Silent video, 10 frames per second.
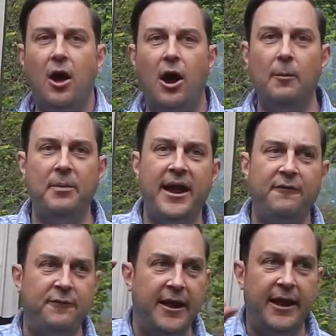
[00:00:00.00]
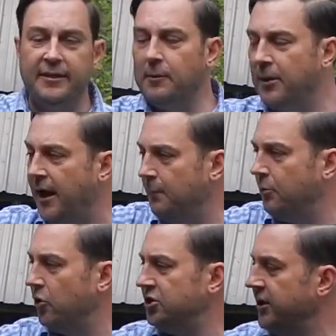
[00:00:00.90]
Our benefit in the bottom
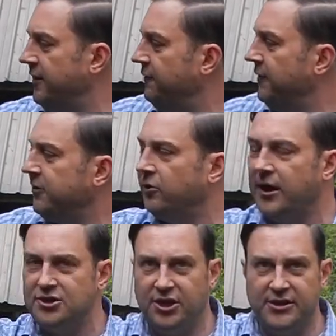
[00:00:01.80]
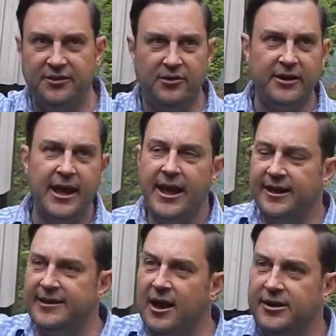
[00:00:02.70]
portion of the 5th Congressional District
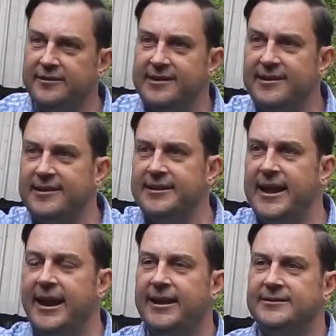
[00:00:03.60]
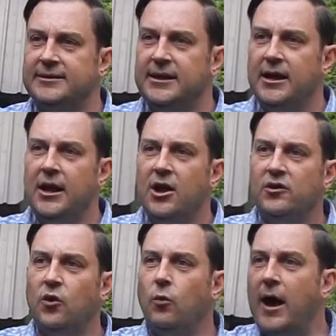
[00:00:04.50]
is how consistent that is.
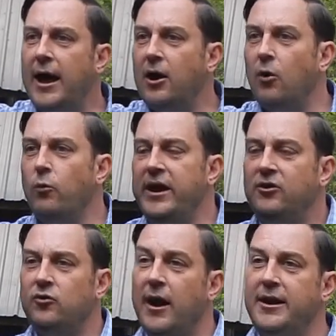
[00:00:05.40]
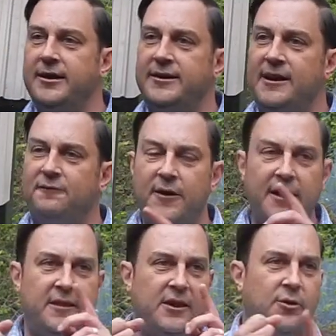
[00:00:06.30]
So why are we trying to
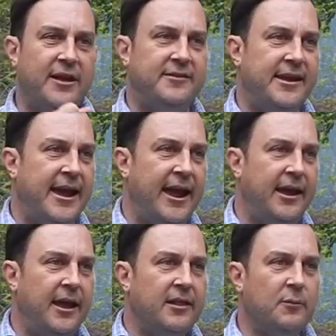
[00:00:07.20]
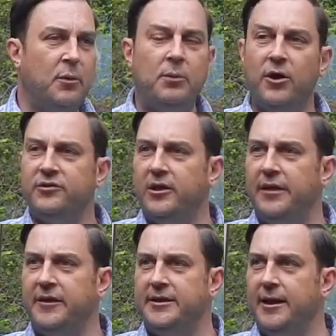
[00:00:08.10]
defund the USDA? The proposal
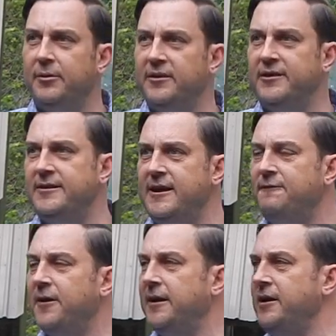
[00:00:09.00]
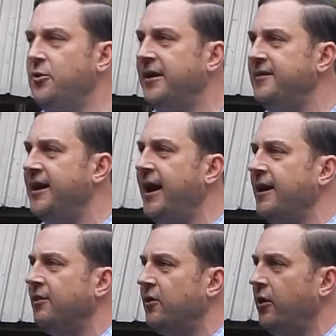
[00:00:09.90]
on the table is to defund the USDA
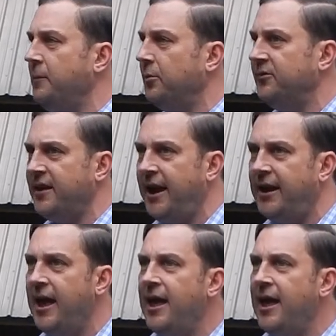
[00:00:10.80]
at 30%.